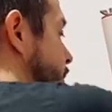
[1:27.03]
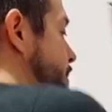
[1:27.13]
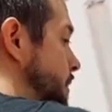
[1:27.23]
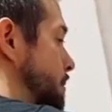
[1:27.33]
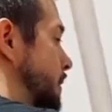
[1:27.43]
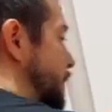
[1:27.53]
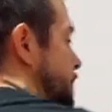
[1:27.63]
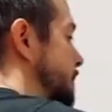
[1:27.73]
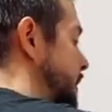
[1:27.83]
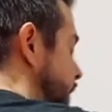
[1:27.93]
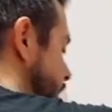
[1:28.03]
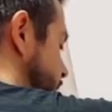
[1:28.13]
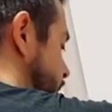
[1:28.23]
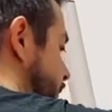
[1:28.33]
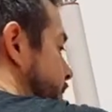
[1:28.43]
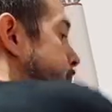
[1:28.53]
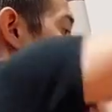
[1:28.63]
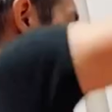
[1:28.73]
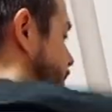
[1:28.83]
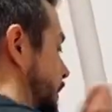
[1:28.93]
boom, boom,
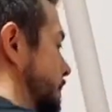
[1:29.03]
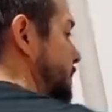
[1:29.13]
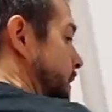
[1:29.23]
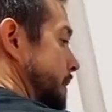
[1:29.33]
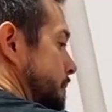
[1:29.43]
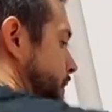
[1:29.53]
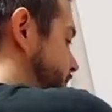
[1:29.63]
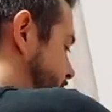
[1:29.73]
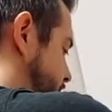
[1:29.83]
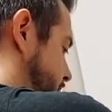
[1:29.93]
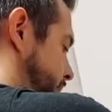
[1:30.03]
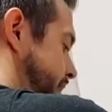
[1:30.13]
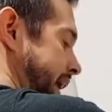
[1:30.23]
boom,